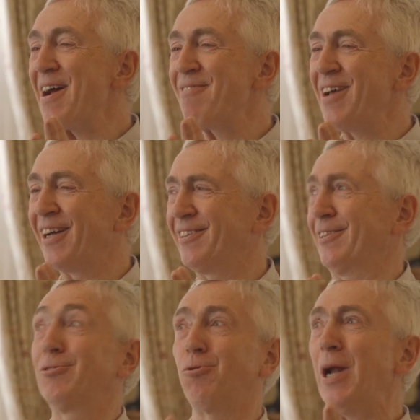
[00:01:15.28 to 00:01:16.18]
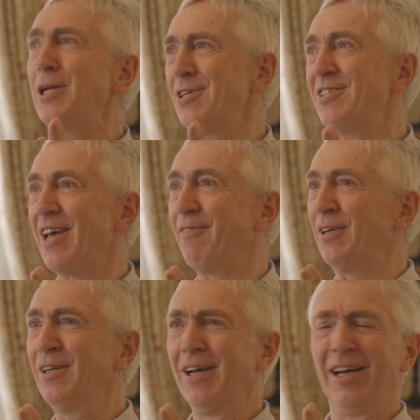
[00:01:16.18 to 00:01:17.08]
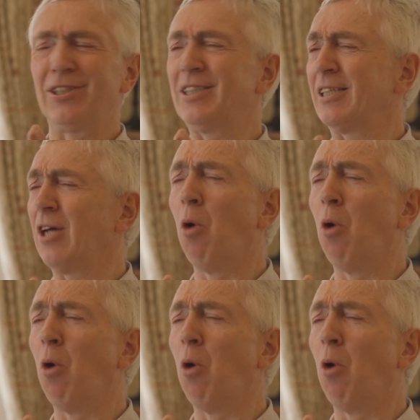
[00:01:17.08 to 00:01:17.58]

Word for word: Marianne says, 27? She says,